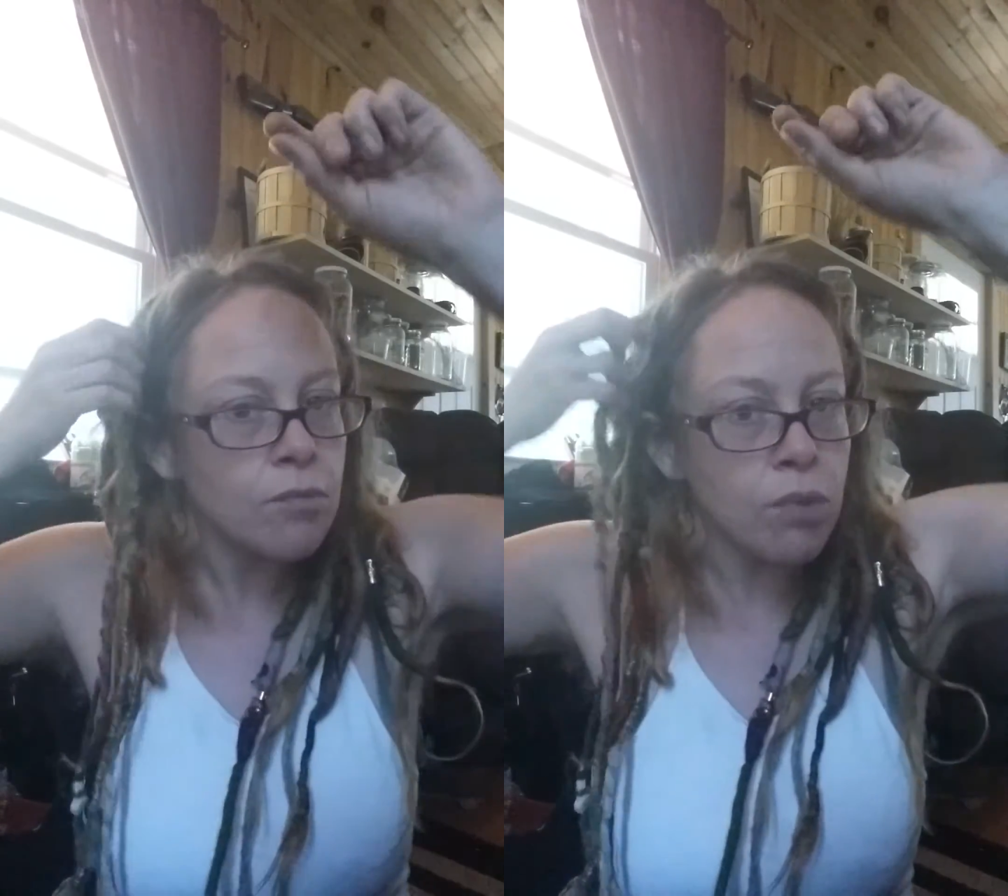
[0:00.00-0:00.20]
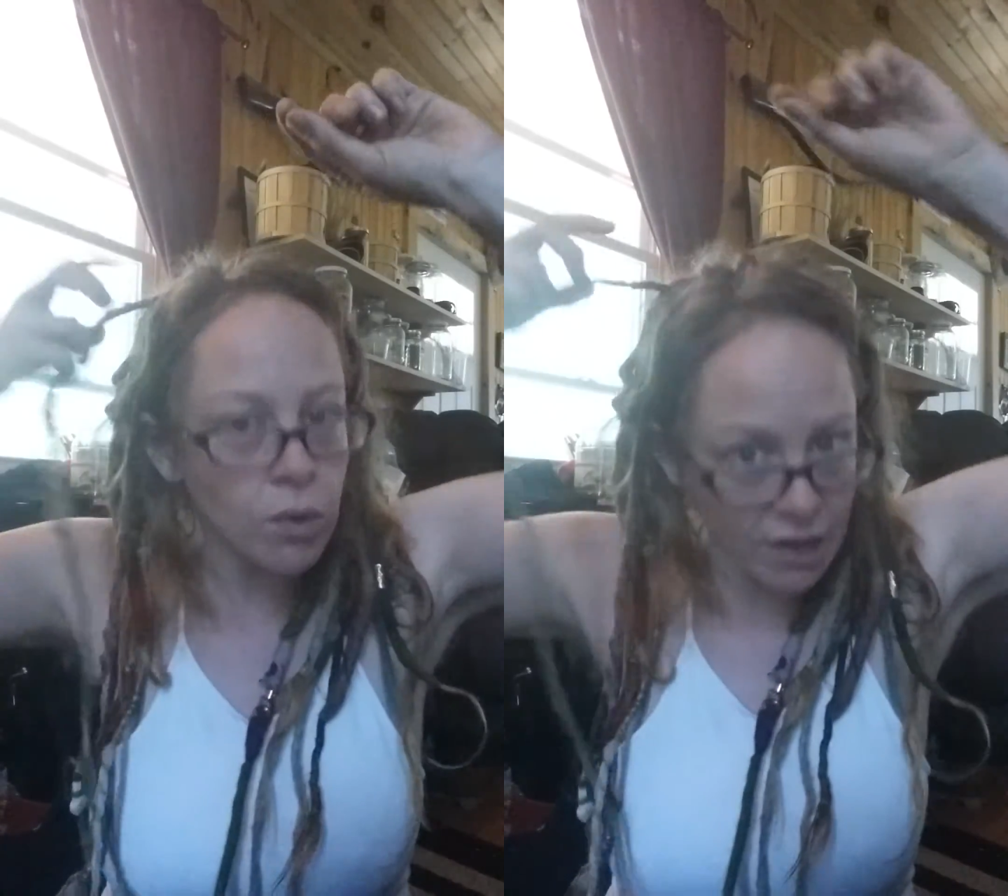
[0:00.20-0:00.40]

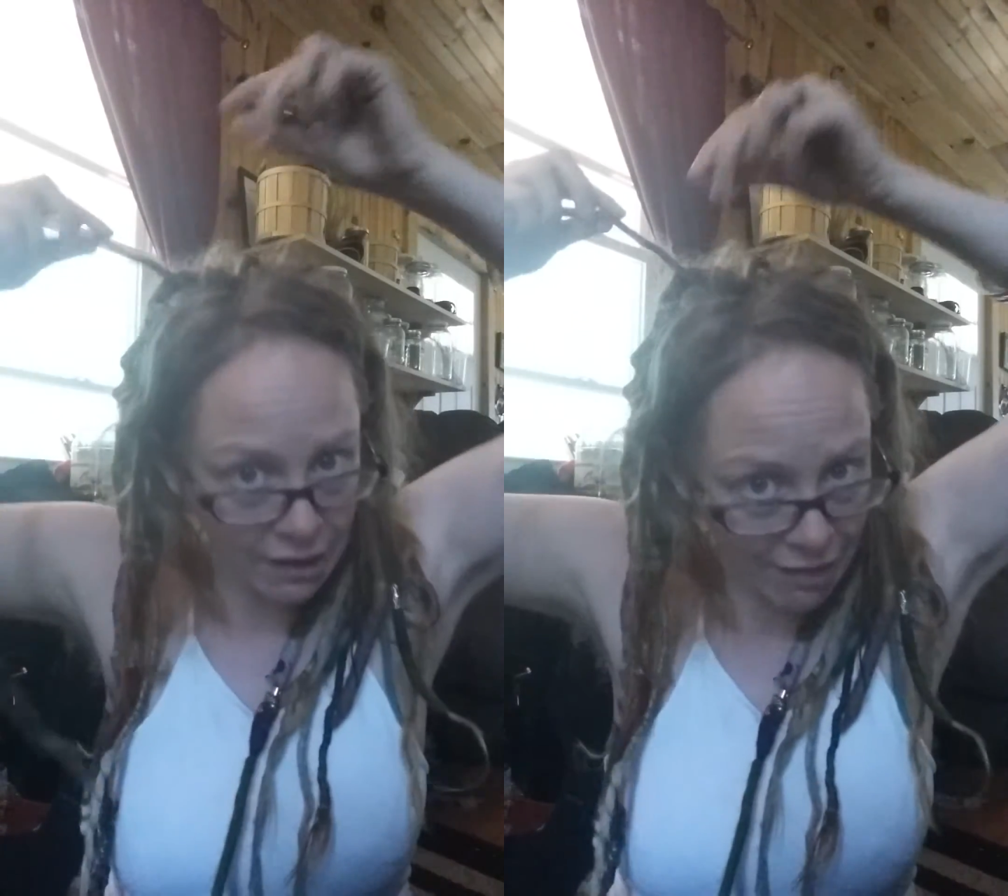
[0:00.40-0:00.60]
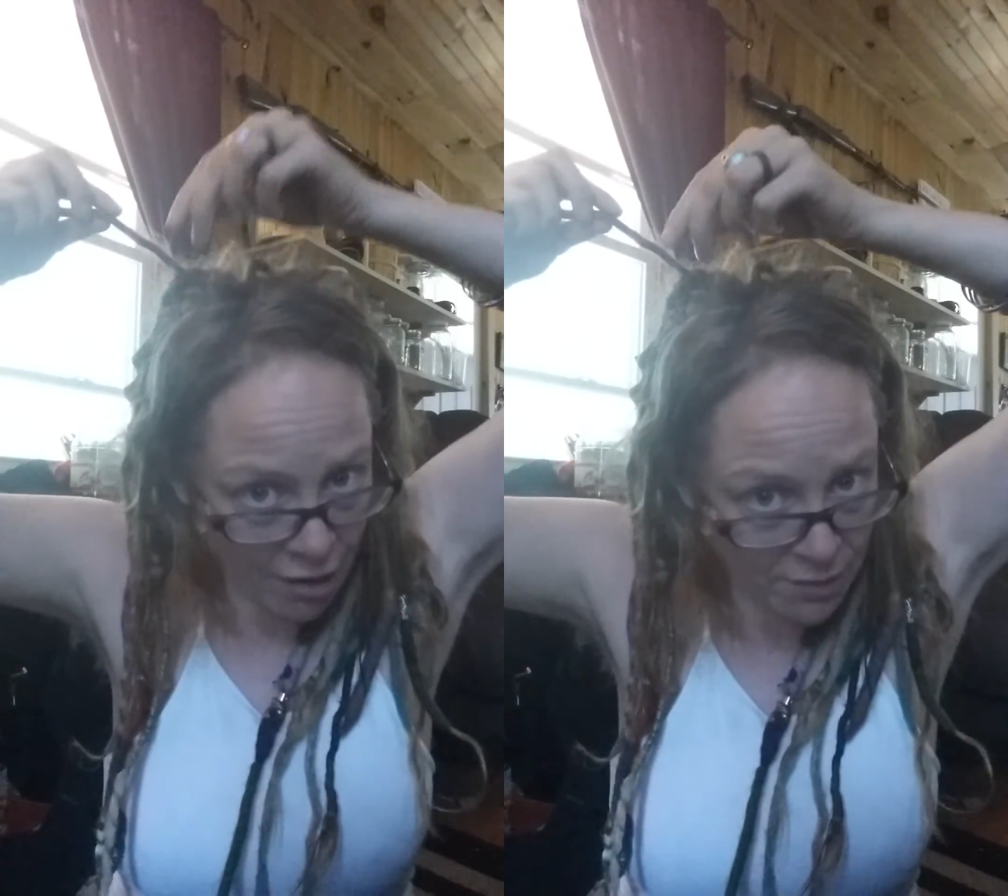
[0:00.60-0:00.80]
But what that
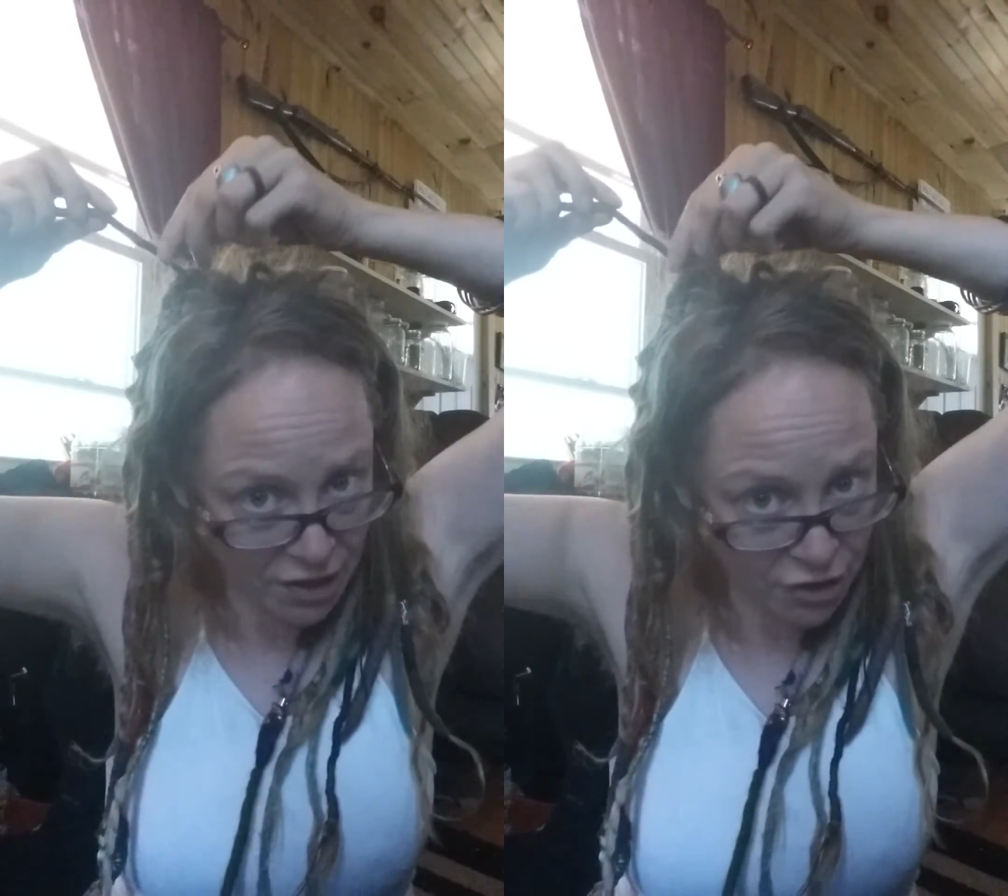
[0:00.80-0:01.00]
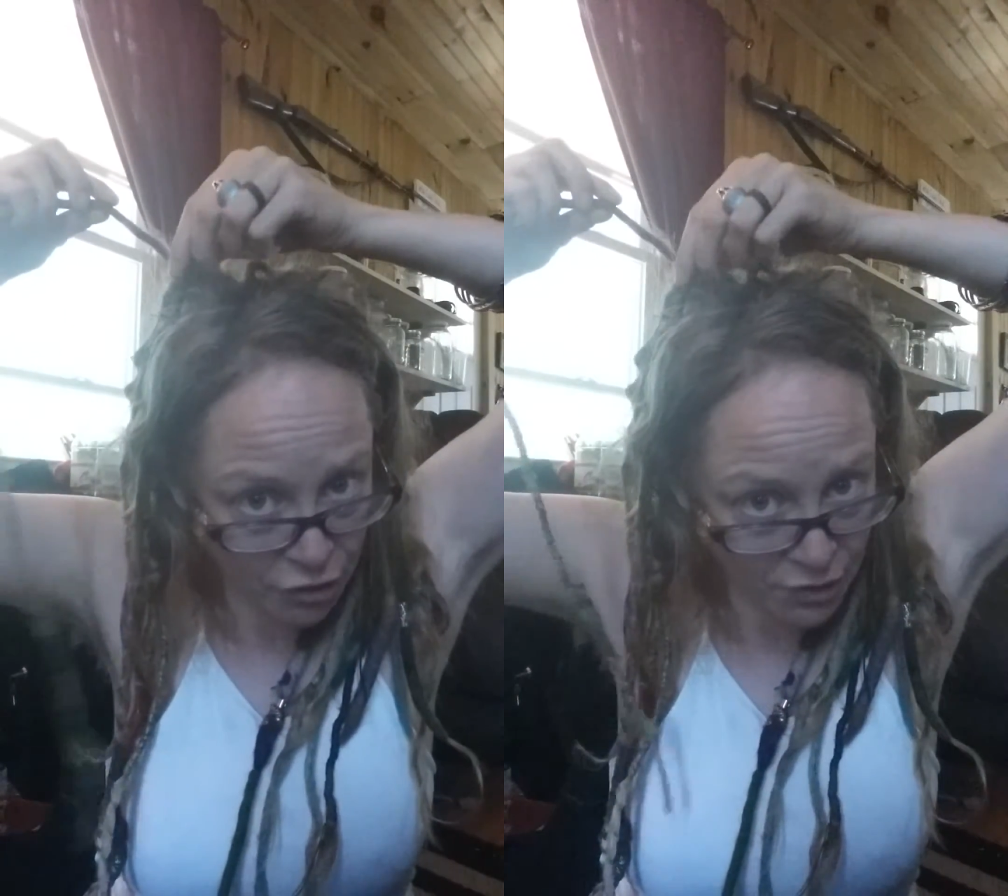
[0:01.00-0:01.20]
allowed me to
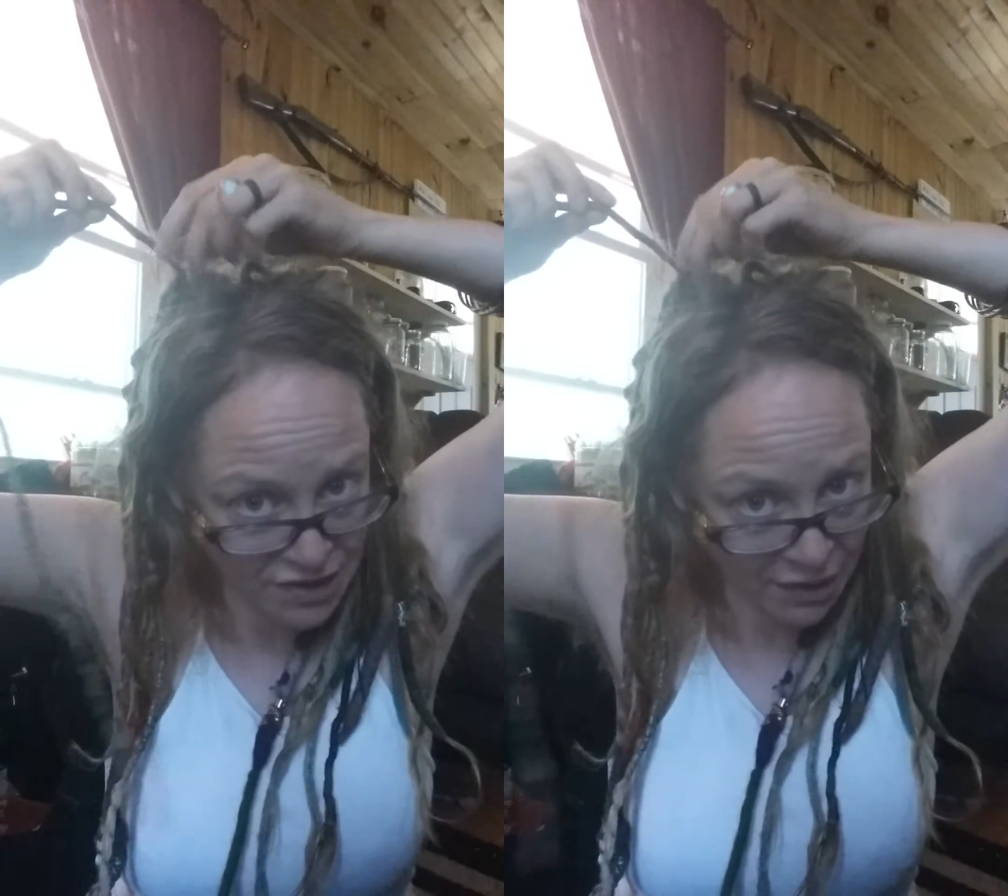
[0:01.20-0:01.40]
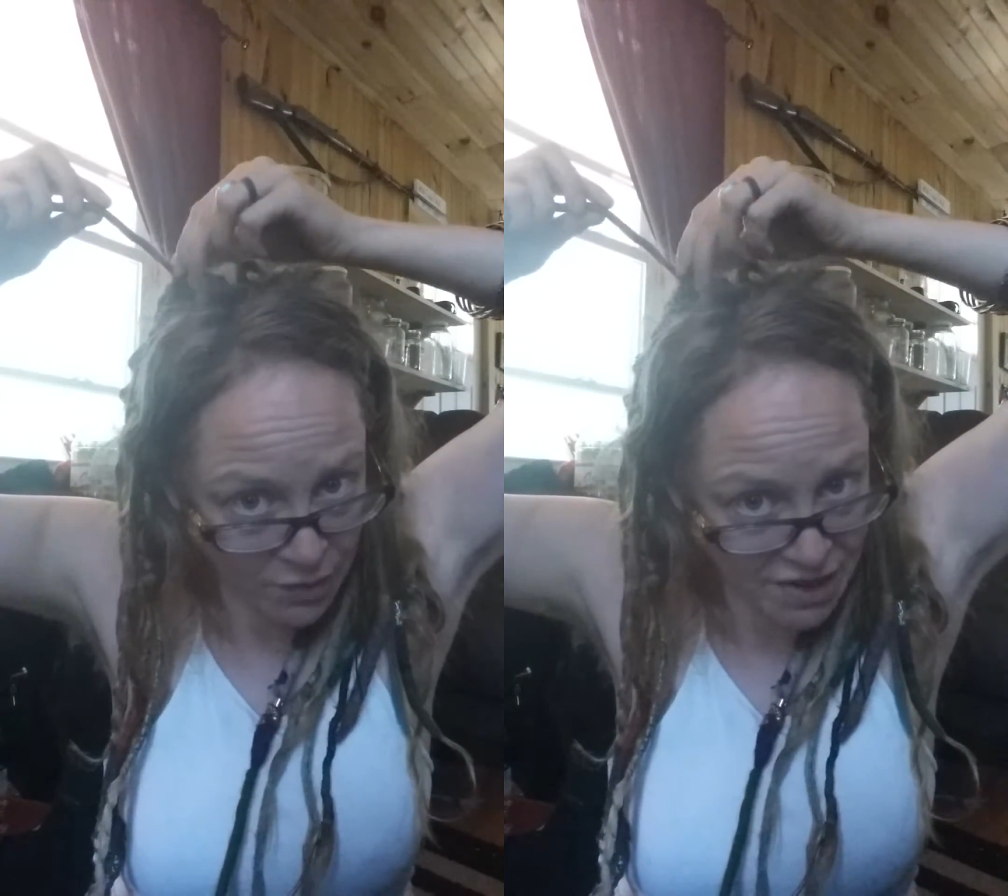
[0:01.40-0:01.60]
do is I would